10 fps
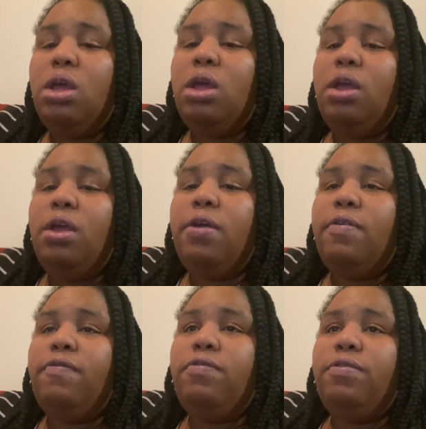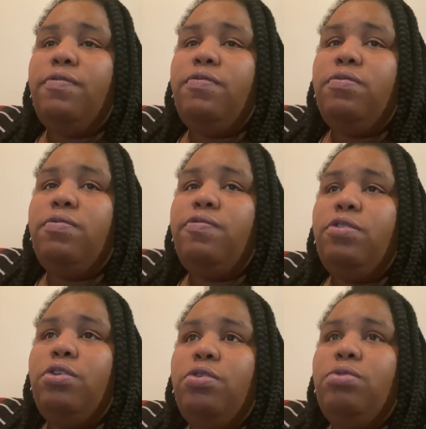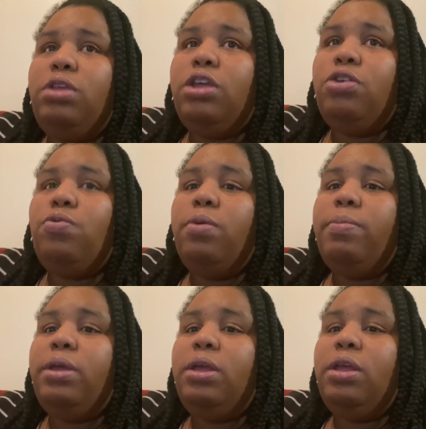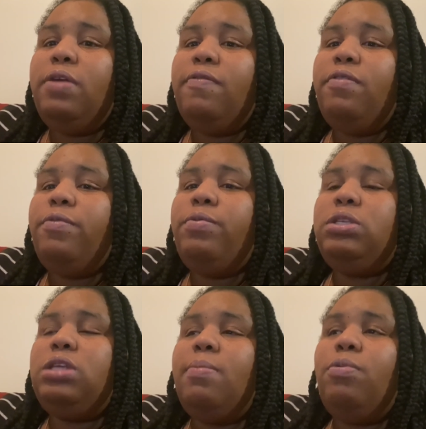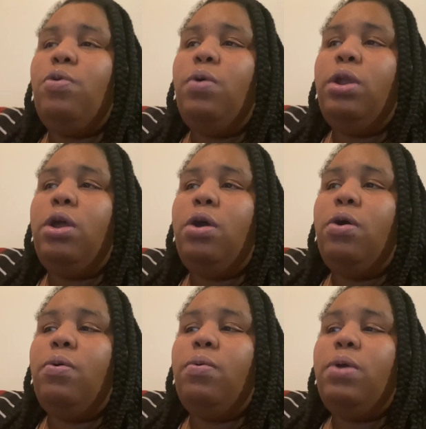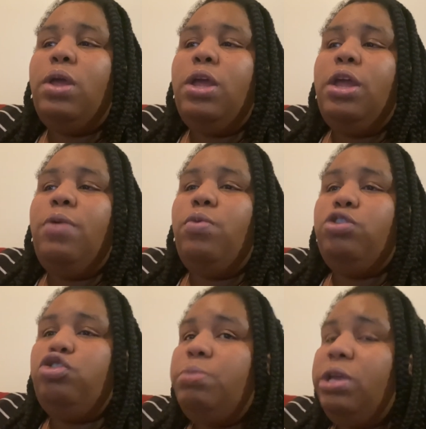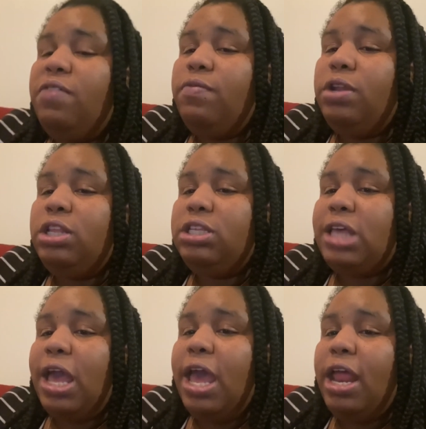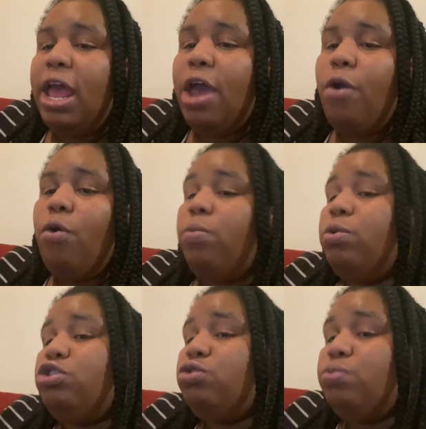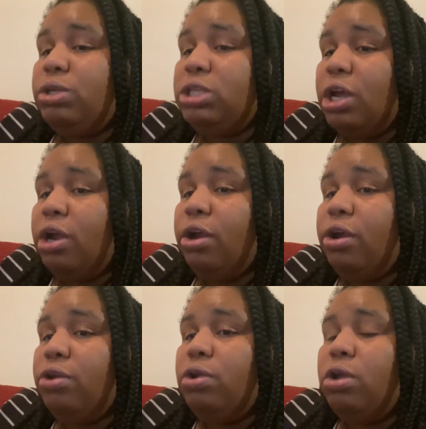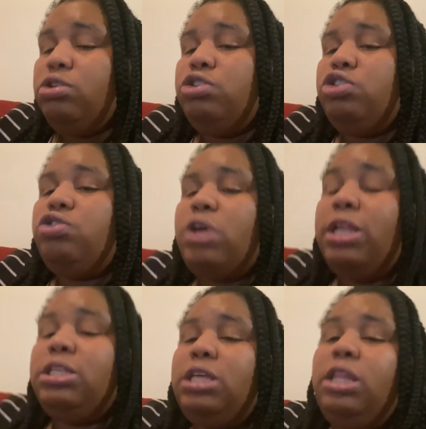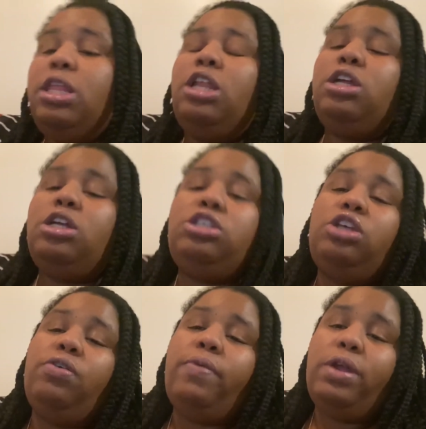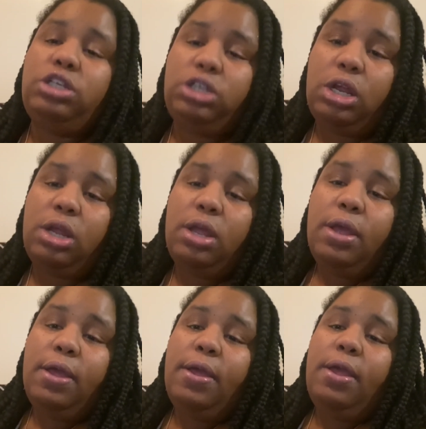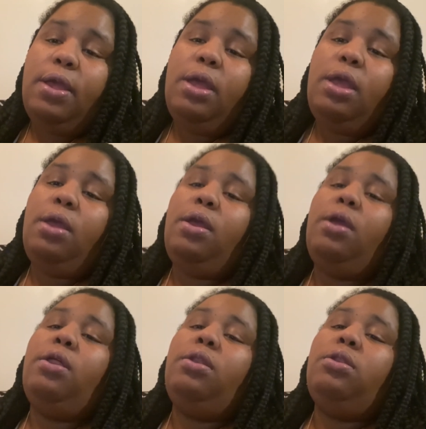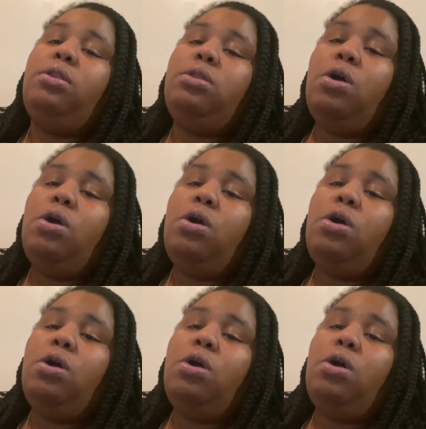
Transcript: If do you think you would be, if it was something going on, would you be giving it the side eye, or would you return? You know, just try to take that into consideration, and know